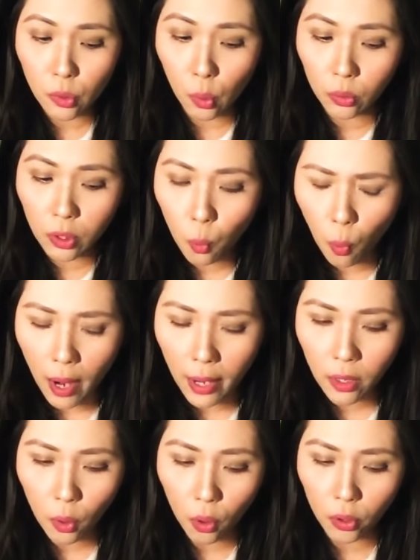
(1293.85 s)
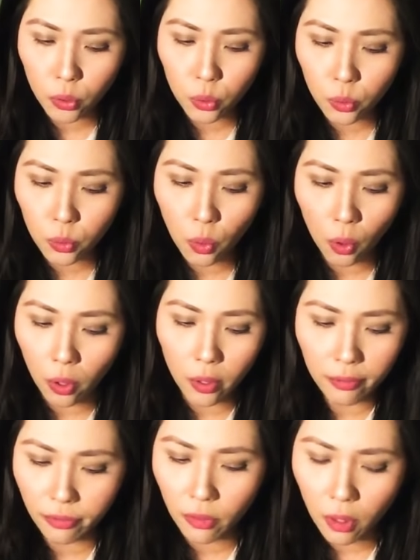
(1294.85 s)
Only one or two, or
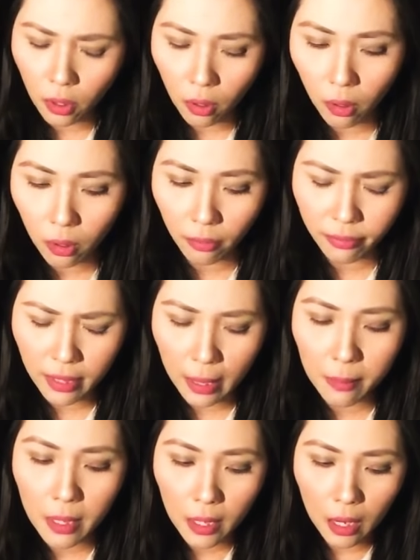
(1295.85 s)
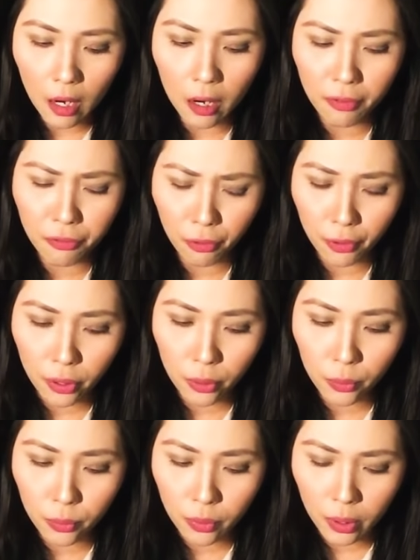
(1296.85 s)
if not all of them, are for you.